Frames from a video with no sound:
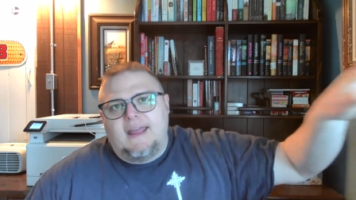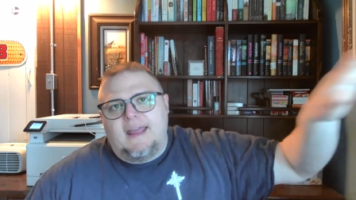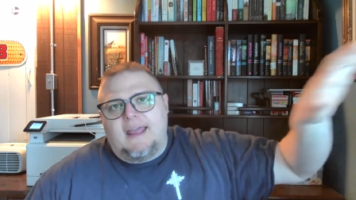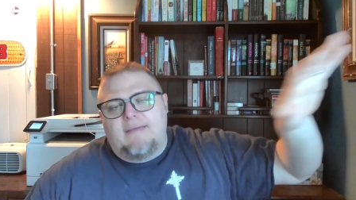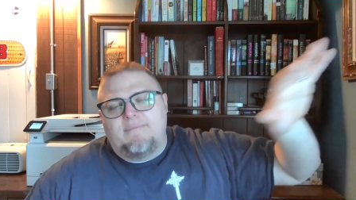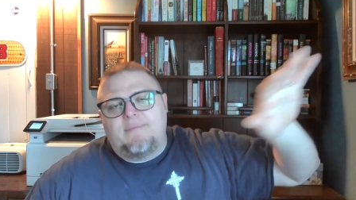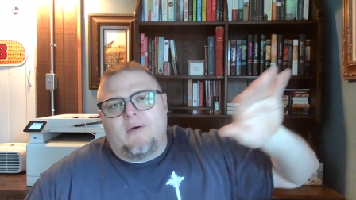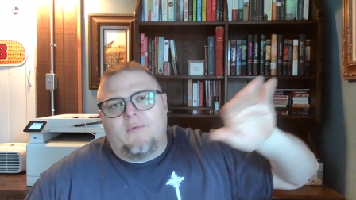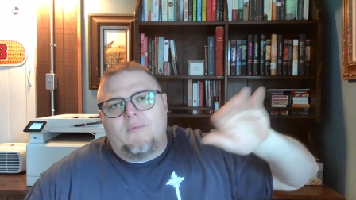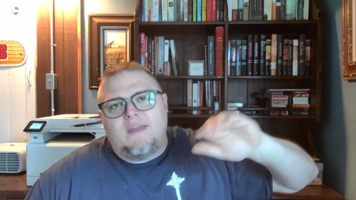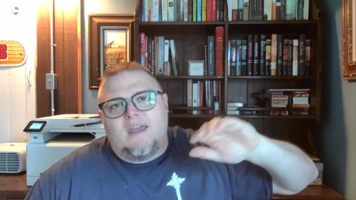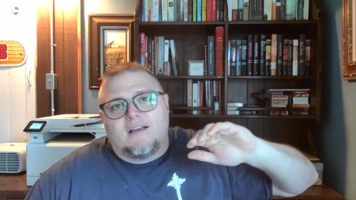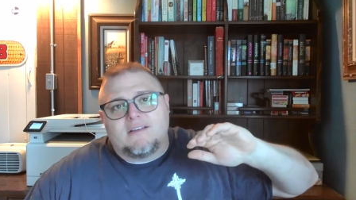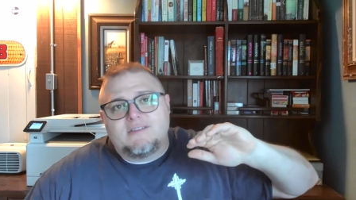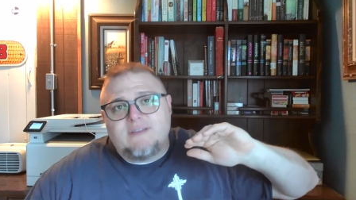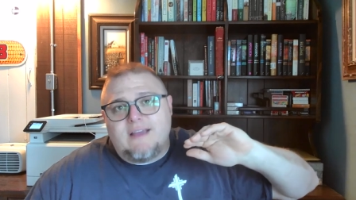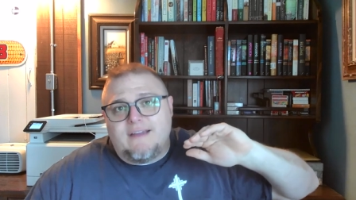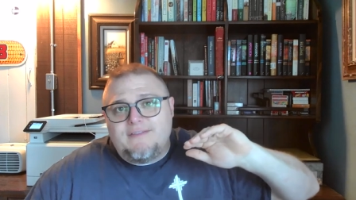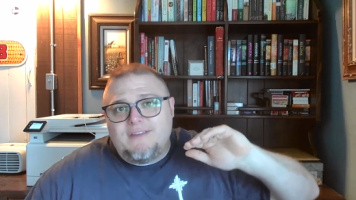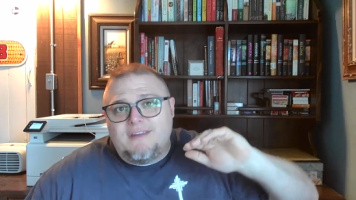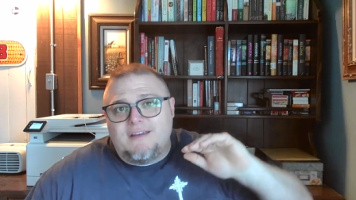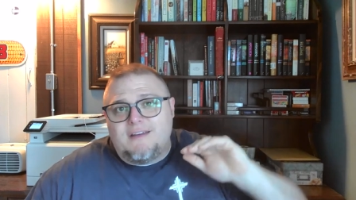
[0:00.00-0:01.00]
but we also
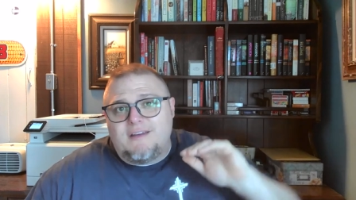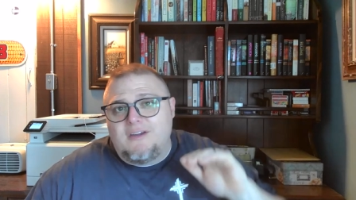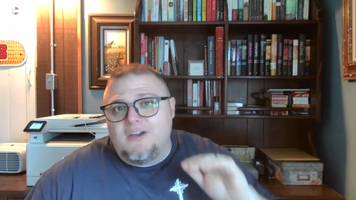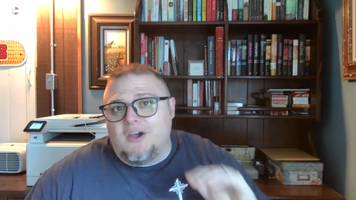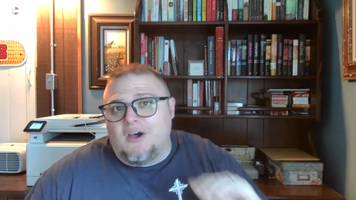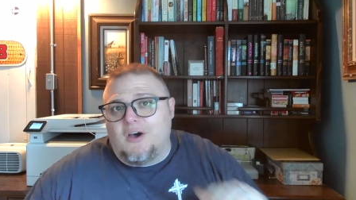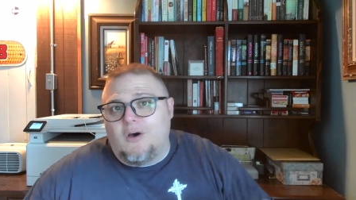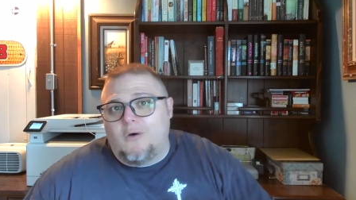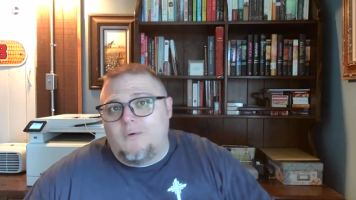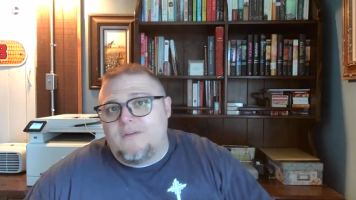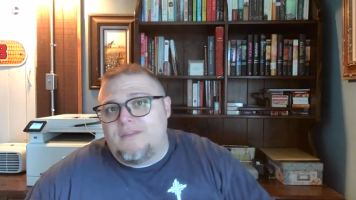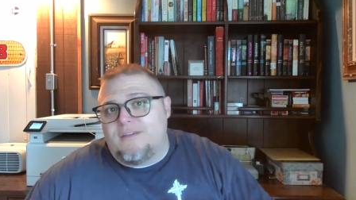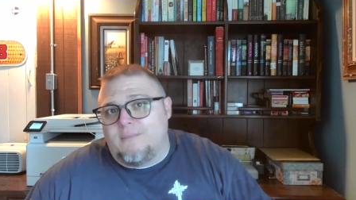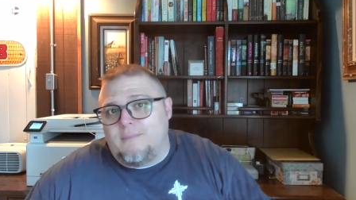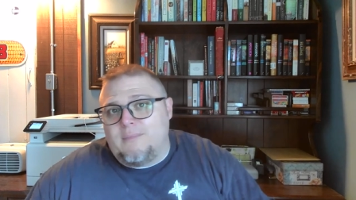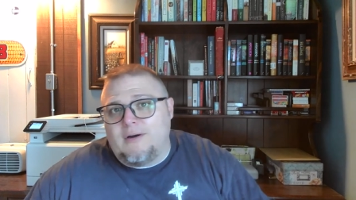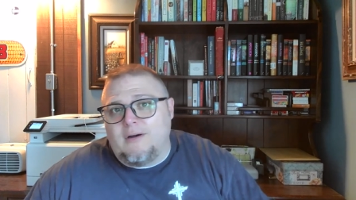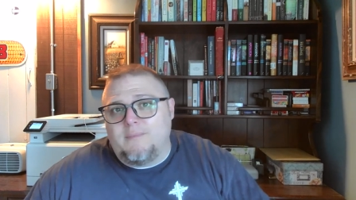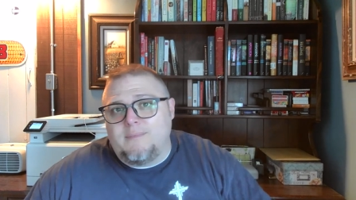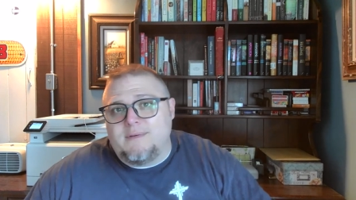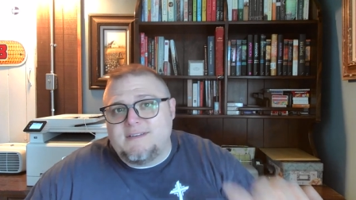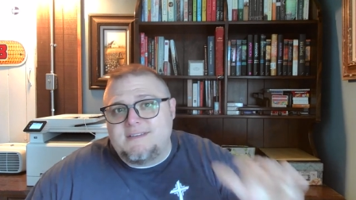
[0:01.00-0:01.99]
have to go with a
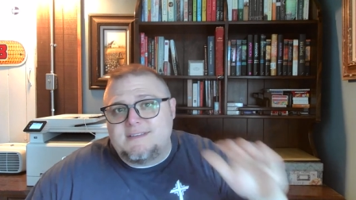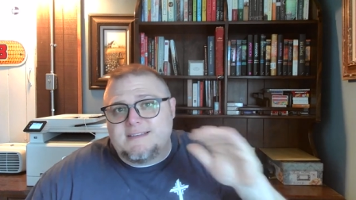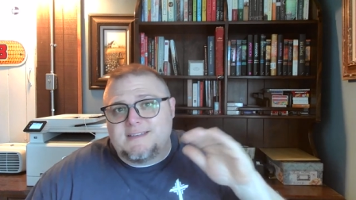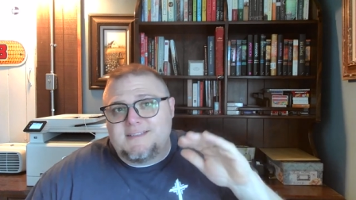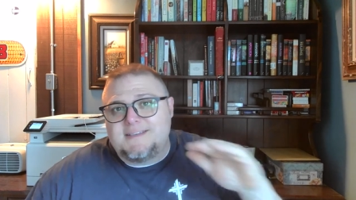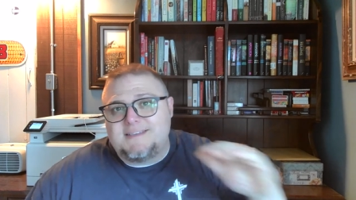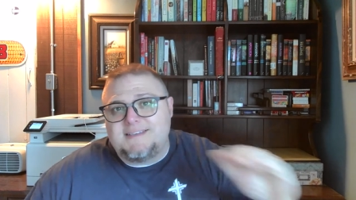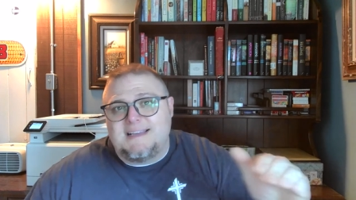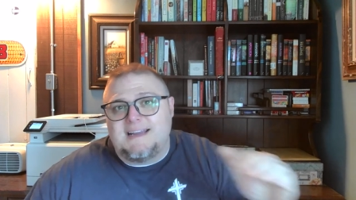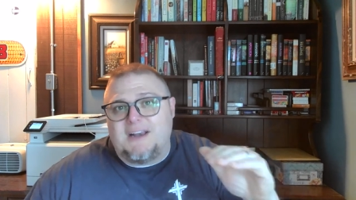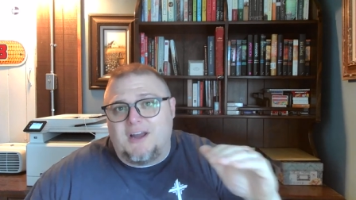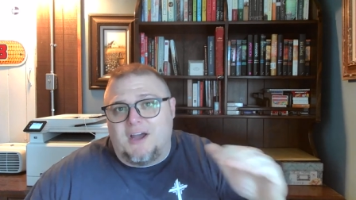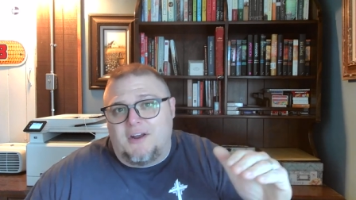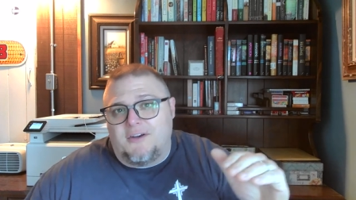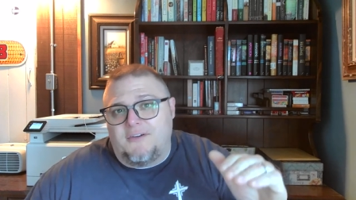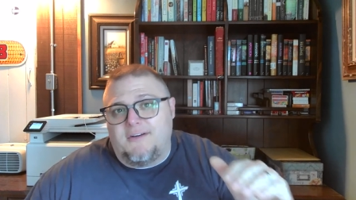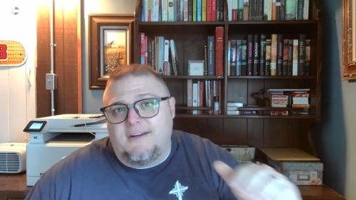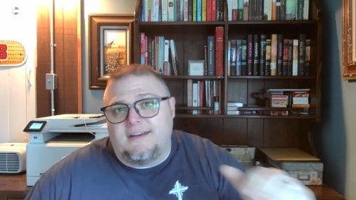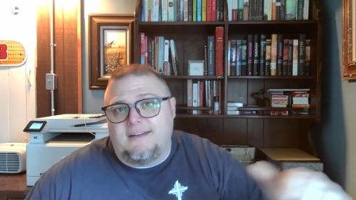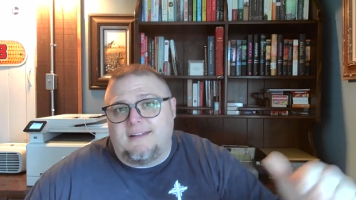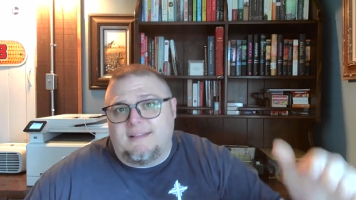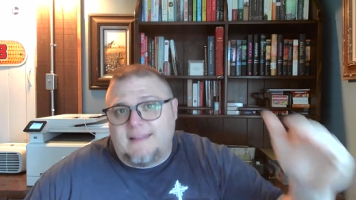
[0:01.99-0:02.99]
purpose to sit under
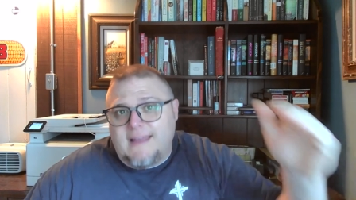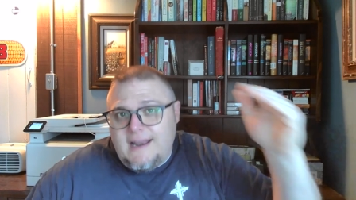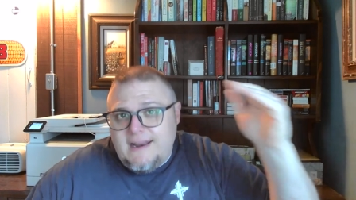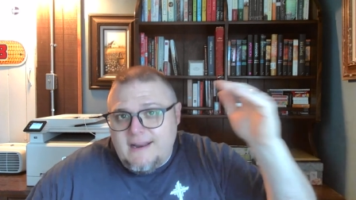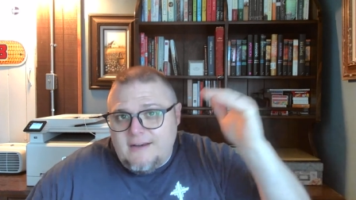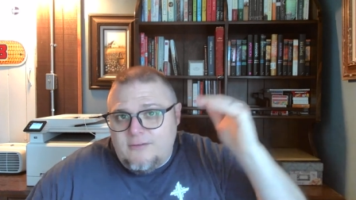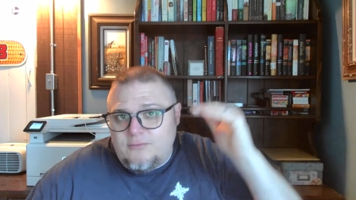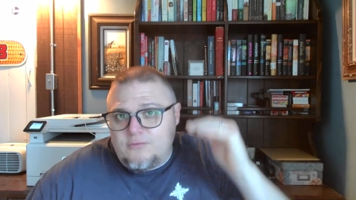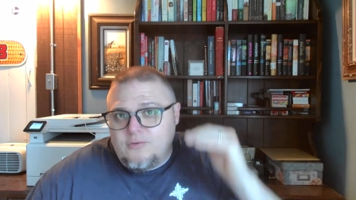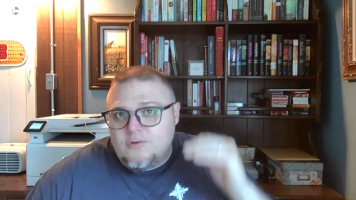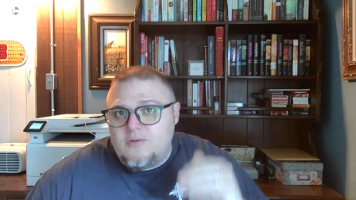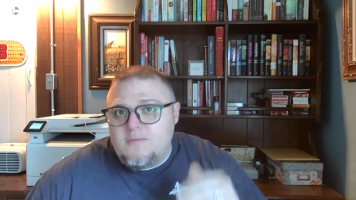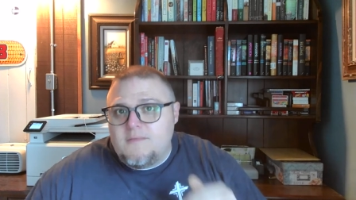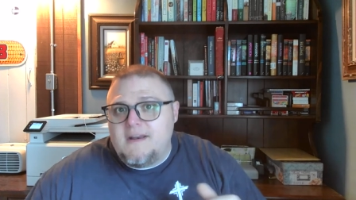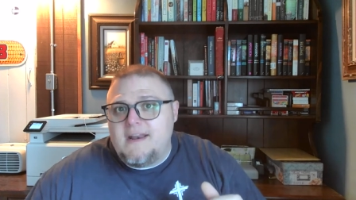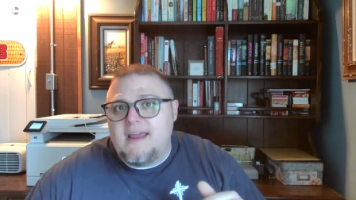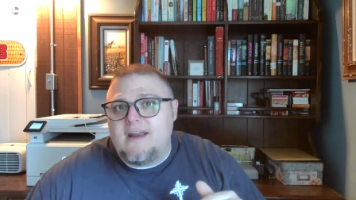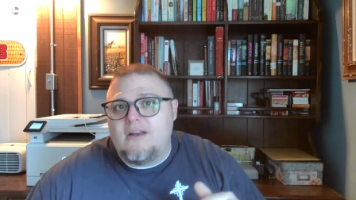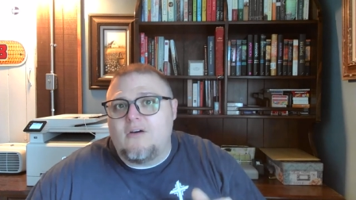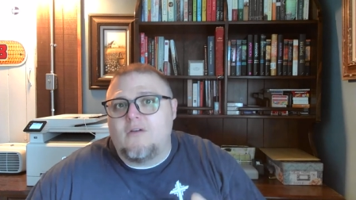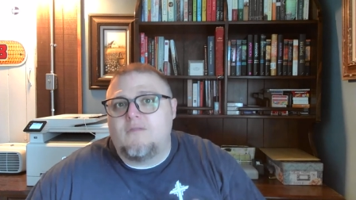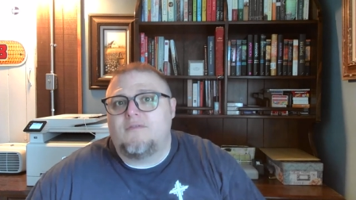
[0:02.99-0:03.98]
it, to let it
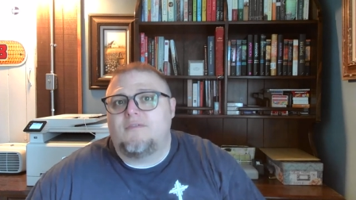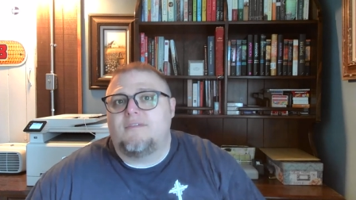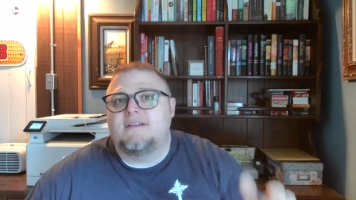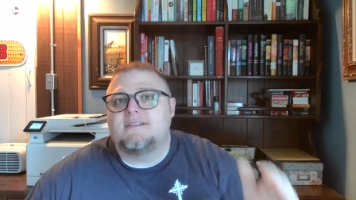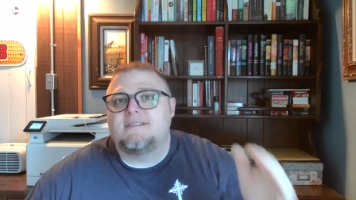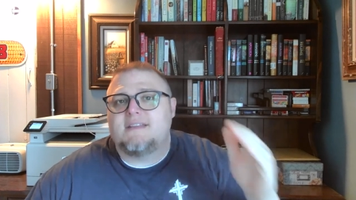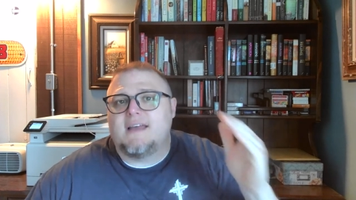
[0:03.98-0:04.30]
ruminate over us,